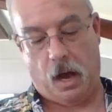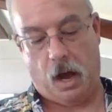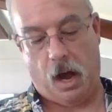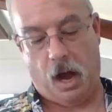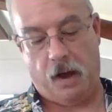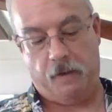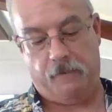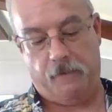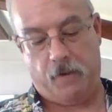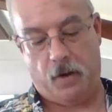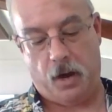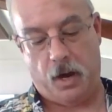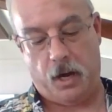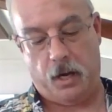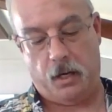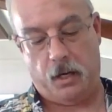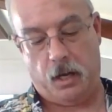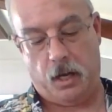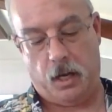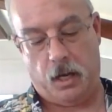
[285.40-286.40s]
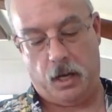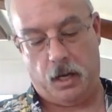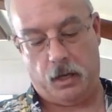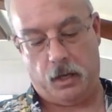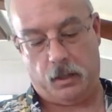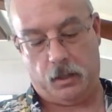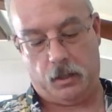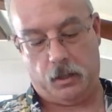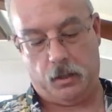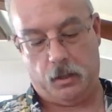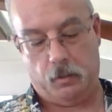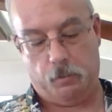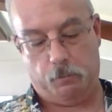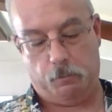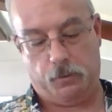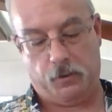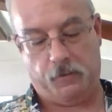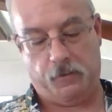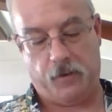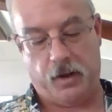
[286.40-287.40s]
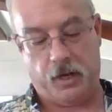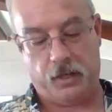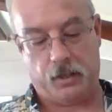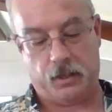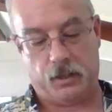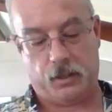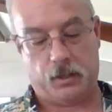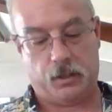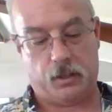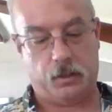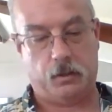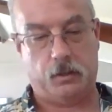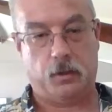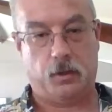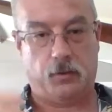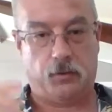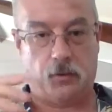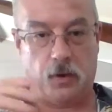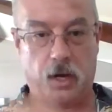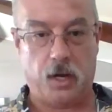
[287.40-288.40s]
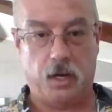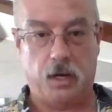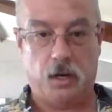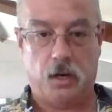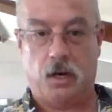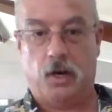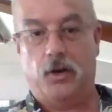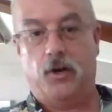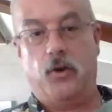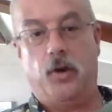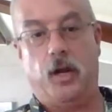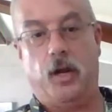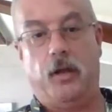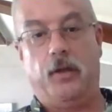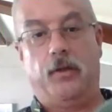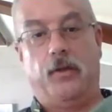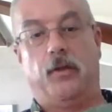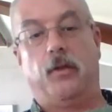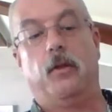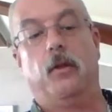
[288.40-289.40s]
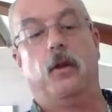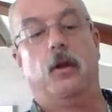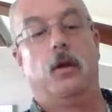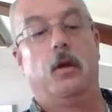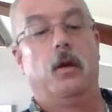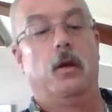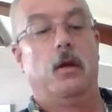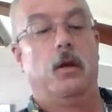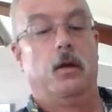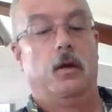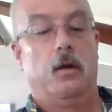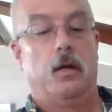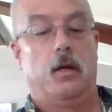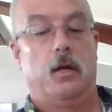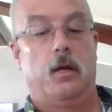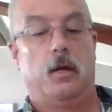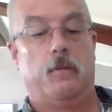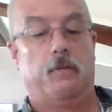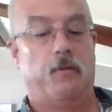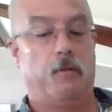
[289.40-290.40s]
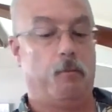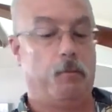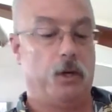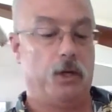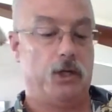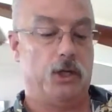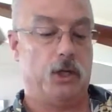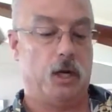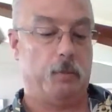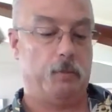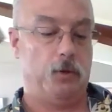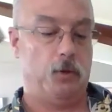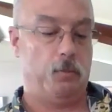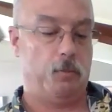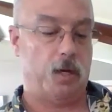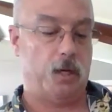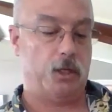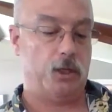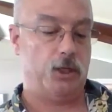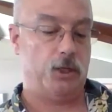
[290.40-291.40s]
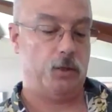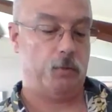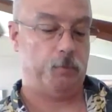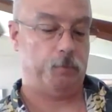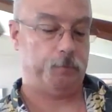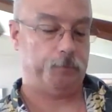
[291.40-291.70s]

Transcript: I find it prevents the thread underneath from bunching up too much.